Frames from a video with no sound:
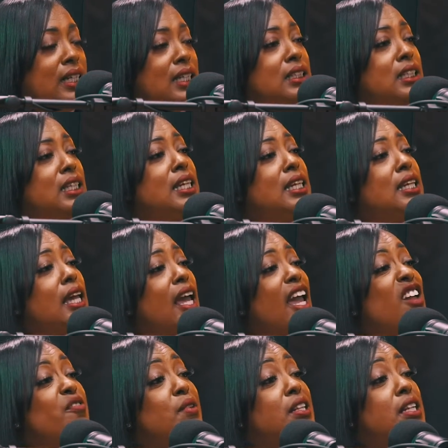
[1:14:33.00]
Cause he
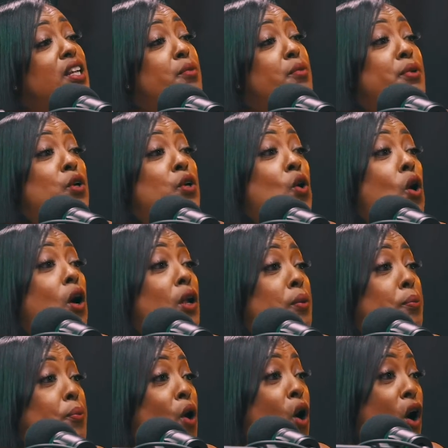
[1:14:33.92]
gave me the number to call
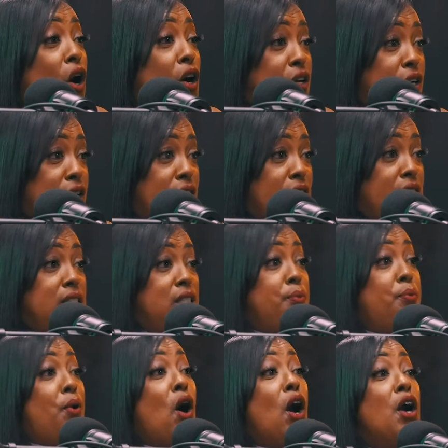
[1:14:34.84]
the partner, because
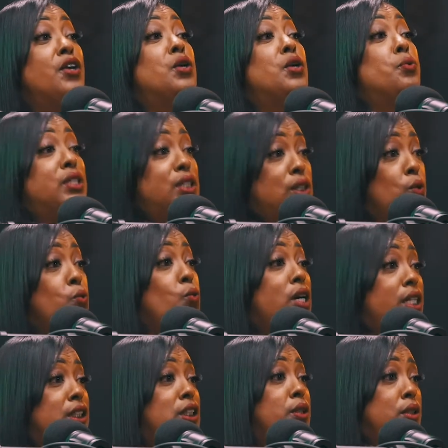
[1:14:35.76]
the partner was the
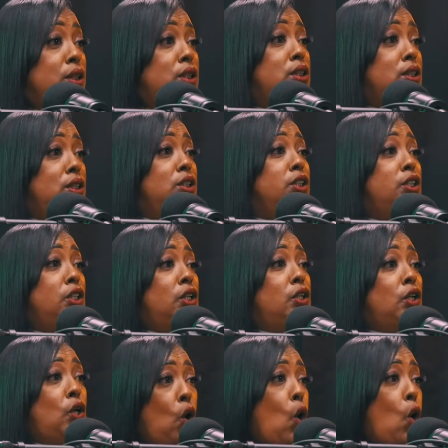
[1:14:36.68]
one to, you
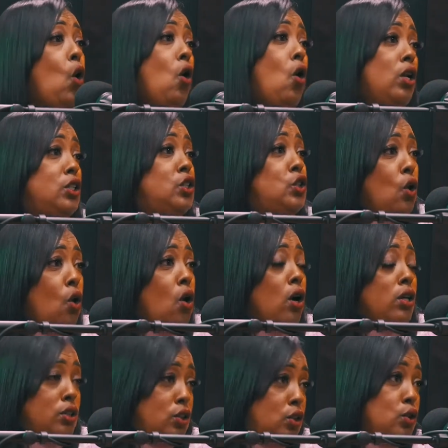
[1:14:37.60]
know, to call, to
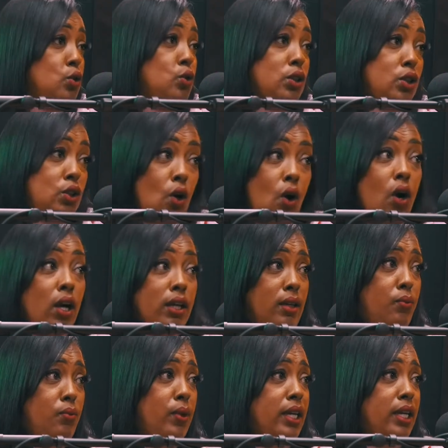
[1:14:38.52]
talk, to do the mm-hmm.
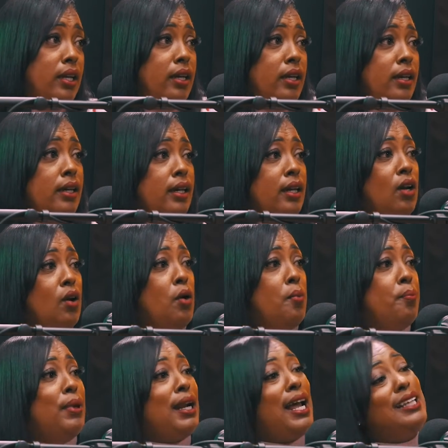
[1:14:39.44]
talking with.
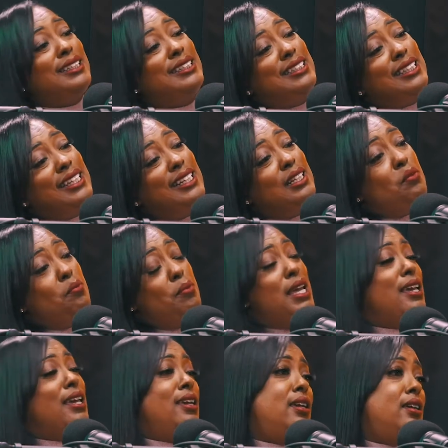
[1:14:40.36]
But I seen and
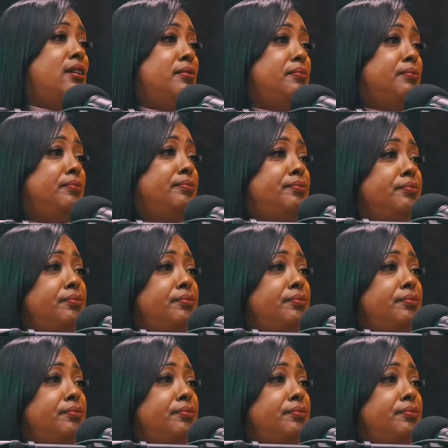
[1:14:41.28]
met him.